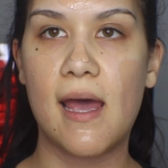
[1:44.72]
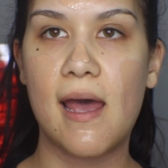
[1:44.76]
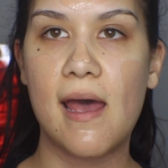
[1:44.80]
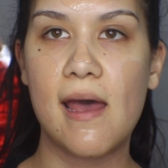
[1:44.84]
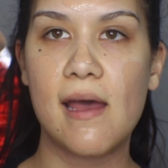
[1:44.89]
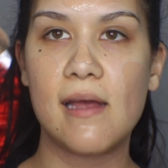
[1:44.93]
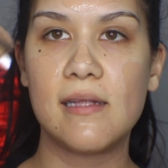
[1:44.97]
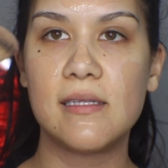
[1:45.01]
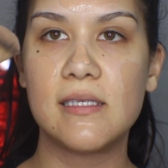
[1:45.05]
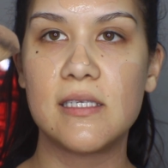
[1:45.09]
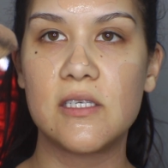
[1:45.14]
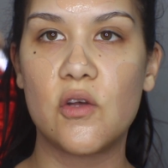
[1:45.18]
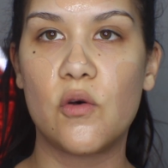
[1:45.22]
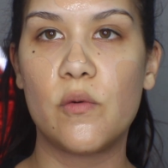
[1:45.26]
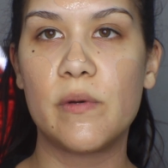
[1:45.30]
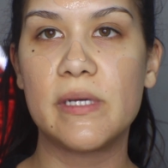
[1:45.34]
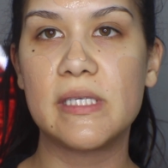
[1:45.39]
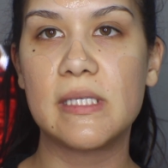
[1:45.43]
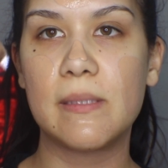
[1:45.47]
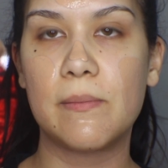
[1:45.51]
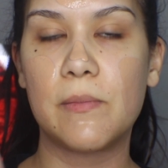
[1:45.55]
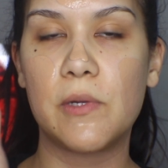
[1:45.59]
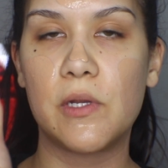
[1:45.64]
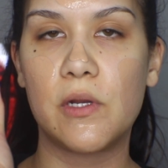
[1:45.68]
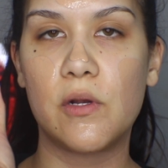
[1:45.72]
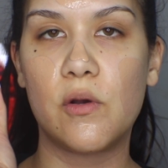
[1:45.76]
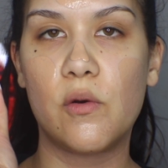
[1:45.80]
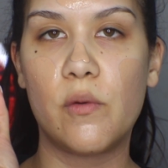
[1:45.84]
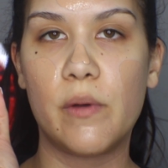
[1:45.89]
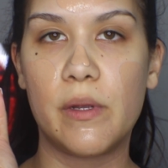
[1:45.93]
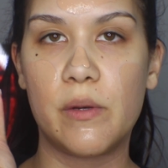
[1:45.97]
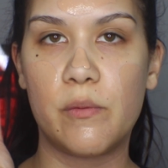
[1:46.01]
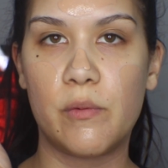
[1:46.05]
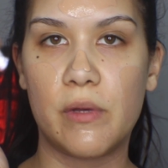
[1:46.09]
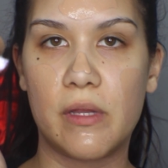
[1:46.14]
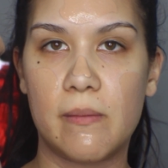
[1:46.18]
And as always, I'm going to
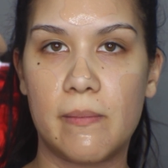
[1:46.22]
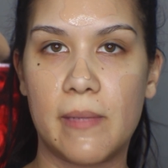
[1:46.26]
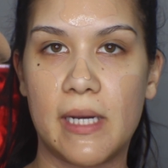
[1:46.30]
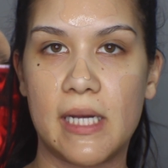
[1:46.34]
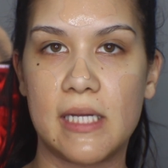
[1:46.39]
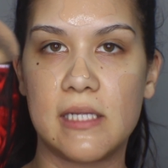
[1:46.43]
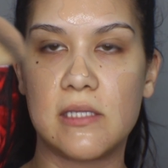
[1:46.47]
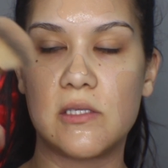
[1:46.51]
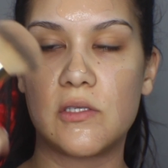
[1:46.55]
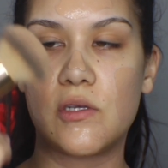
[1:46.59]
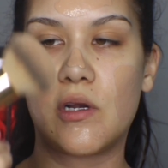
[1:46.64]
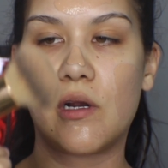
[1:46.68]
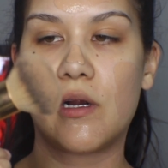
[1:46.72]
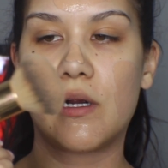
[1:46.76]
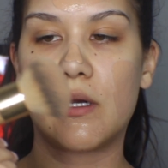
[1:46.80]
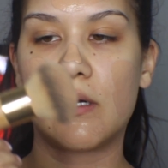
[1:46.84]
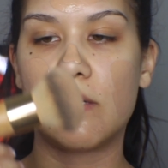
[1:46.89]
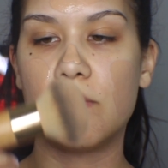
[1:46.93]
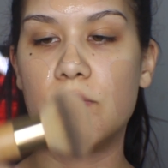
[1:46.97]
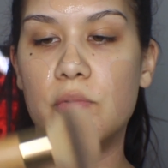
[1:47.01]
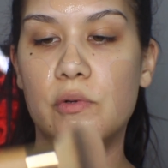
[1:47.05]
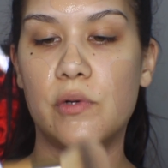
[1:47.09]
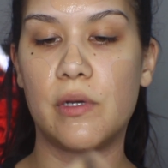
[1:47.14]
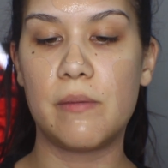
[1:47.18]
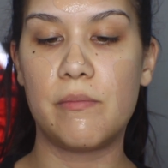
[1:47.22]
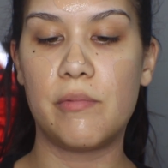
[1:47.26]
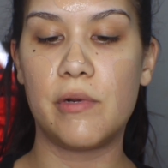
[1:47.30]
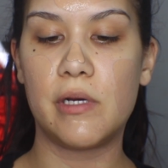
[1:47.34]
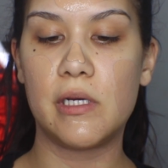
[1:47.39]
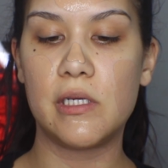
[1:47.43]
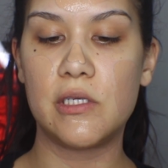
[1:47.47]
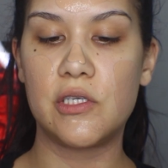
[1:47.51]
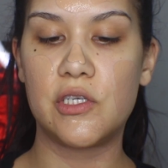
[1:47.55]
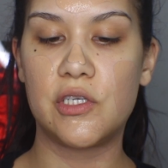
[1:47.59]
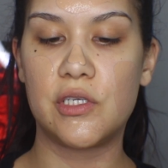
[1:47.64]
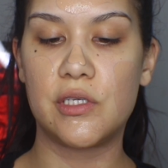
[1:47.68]
go in with my Tarte Kabuki
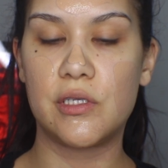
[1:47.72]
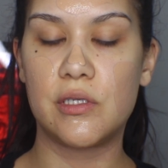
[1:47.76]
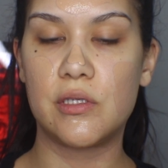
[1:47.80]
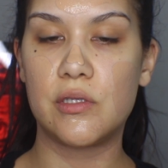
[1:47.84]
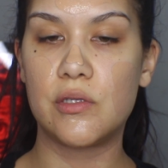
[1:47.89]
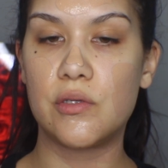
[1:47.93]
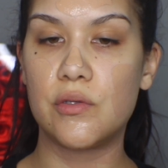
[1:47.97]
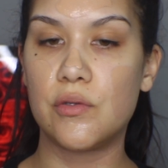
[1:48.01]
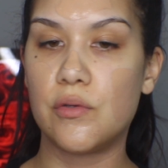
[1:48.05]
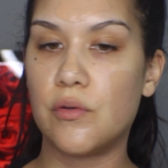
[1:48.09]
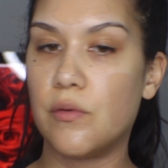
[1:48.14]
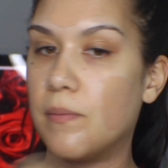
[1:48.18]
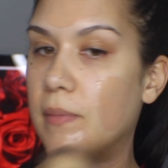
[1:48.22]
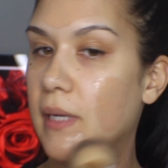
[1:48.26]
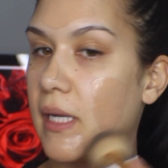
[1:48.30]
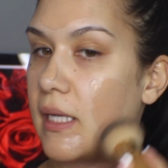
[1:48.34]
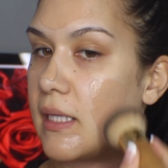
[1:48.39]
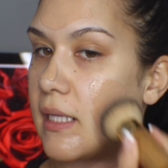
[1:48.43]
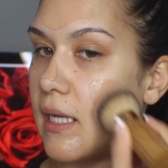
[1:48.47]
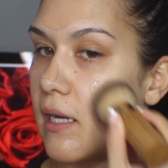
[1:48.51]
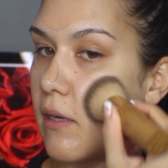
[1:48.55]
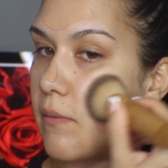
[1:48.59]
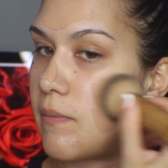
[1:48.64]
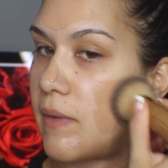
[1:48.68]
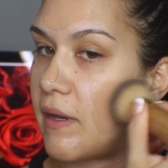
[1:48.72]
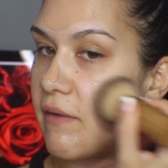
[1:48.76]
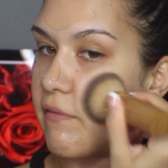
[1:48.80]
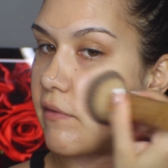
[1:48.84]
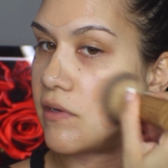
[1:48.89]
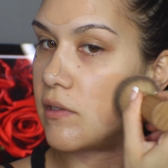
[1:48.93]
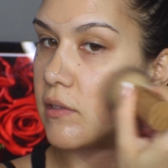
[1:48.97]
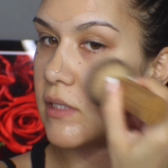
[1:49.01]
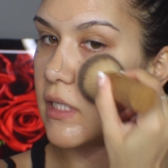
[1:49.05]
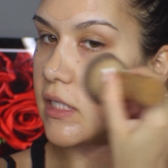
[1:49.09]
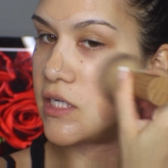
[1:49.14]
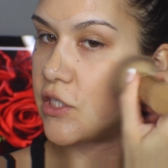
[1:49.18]
brush to blend out my
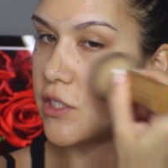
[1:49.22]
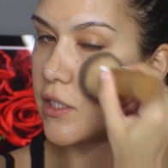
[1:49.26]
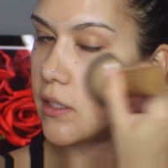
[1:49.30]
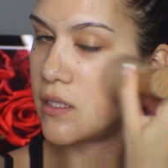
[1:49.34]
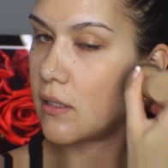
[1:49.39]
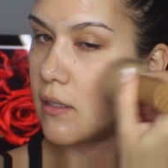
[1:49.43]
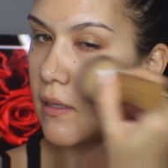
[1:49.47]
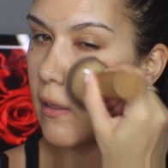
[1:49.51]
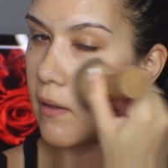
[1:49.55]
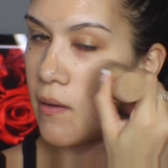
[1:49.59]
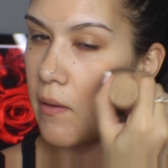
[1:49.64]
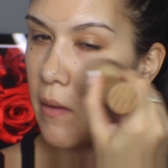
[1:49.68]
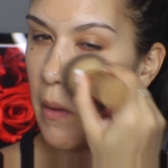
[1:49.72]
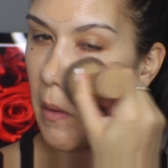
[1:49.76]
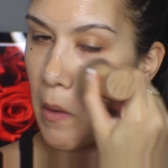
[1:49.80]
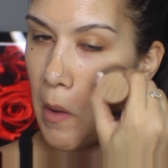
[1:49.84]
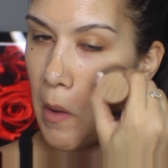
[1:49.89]
foundation.